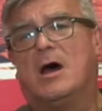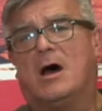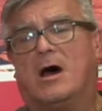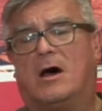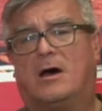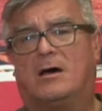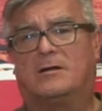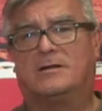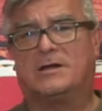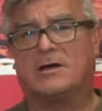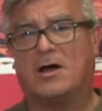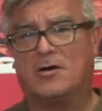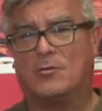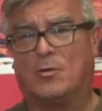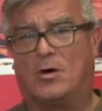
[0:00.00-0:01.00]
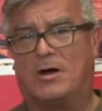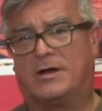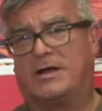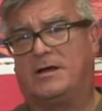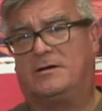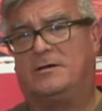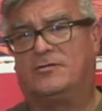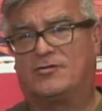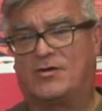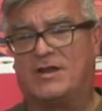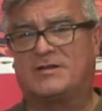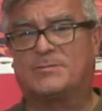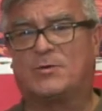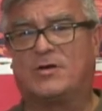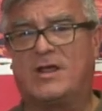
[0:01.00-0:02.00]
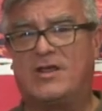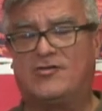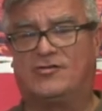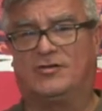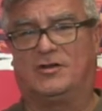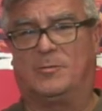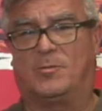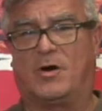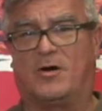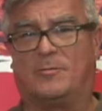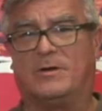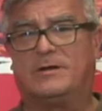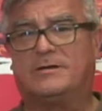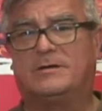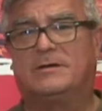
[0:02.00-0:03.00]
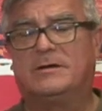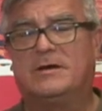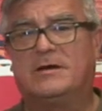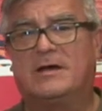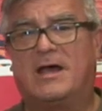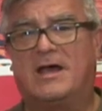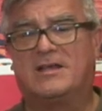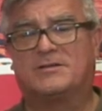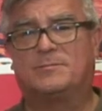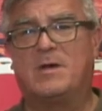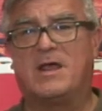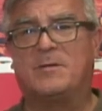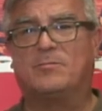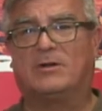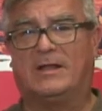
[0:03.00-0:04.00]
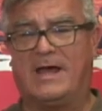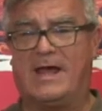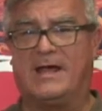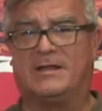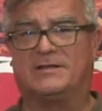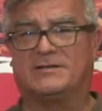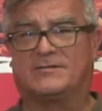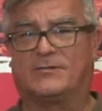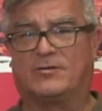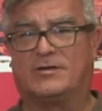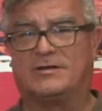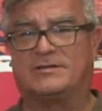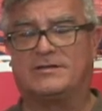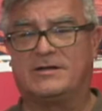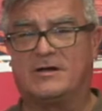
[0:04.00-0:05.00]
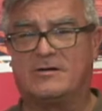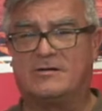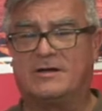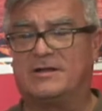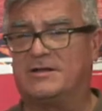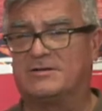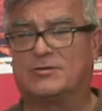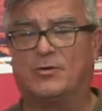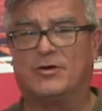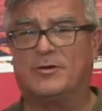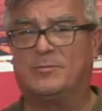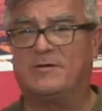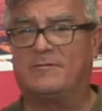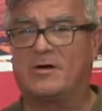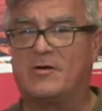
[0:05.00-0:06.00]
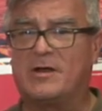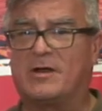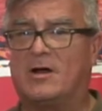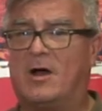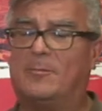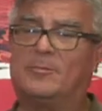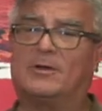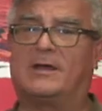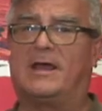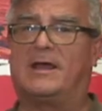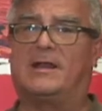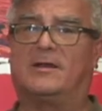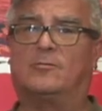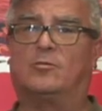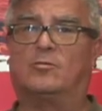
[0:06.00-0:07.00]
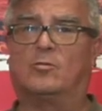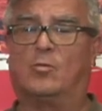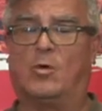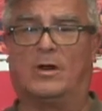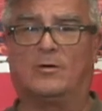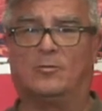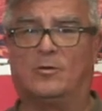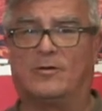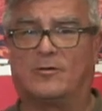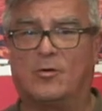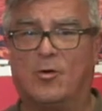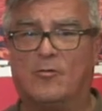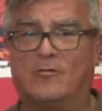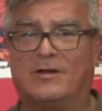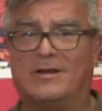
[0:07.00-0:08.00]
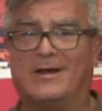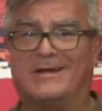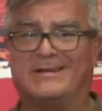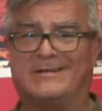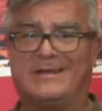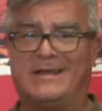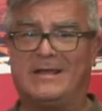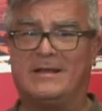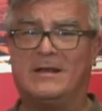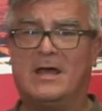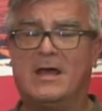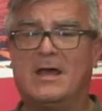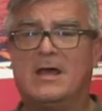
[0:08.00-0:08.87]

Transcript: The Kahnawà Transportation Department has made plans for this year. It is going to be very complicated, what with COVID-19.